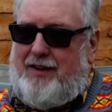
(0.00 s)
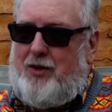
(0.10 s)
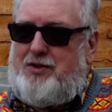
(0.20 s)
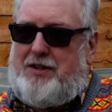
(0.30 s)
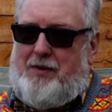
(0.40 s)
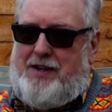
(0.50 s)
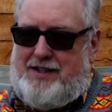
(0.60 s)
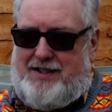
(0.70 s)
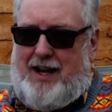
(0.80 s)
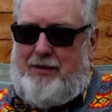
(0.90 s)
Also in the
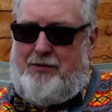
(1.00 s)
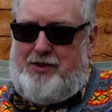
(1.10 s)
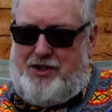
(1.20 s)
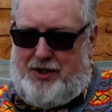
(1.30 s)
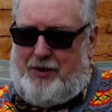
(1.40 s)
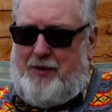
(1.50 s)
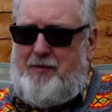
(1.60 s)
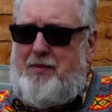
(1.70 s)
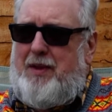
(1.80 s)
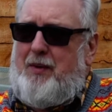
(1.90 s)
same shoot,
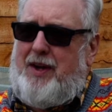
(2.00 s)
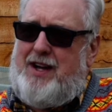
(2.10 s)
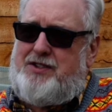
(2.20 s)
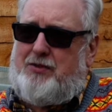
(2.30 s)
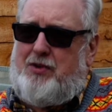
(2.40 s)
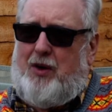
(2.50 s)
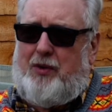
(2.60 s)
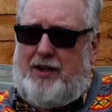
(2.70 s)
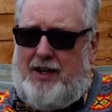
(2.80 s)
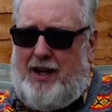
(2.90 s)
we had to
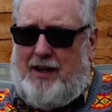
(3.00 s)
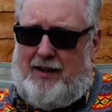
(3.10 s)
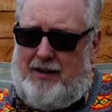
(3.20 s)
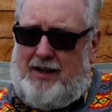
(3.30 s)
roll a car.